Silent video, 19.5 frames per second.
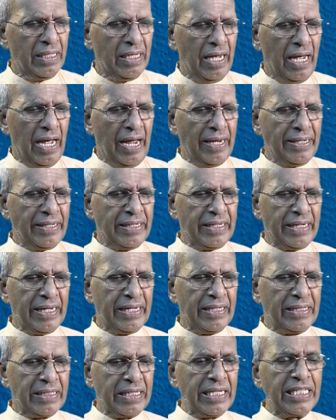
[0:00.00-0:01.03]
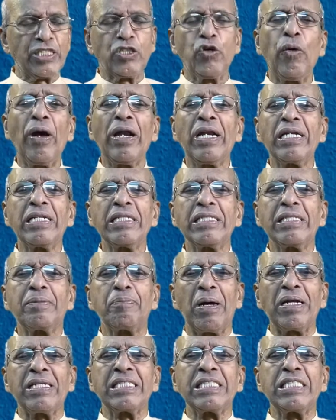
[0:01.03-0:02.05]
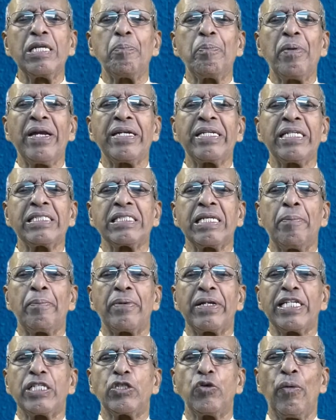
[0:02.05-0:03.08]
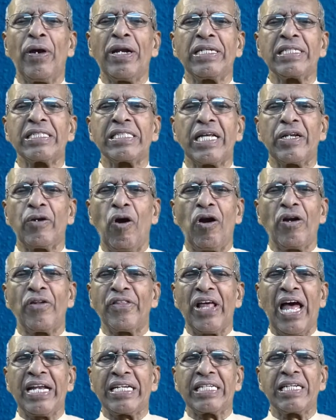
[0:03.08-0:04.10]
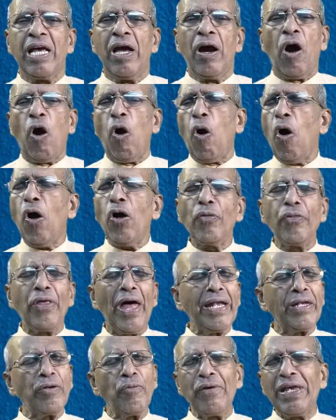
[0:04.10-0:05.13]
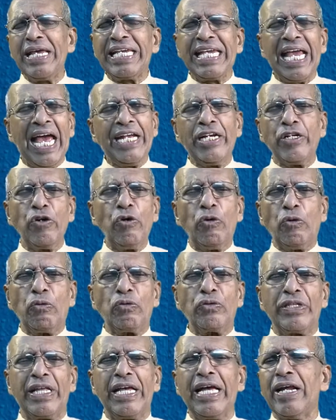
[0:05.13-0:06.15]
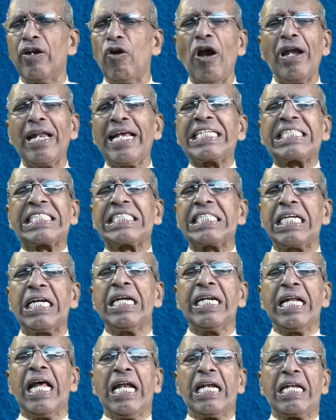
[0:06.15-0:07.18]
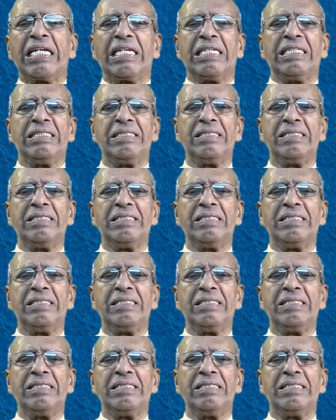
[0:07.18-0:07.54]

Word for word: and uh, rituals, participate in some rituals and all that. All that we can do, they are all external.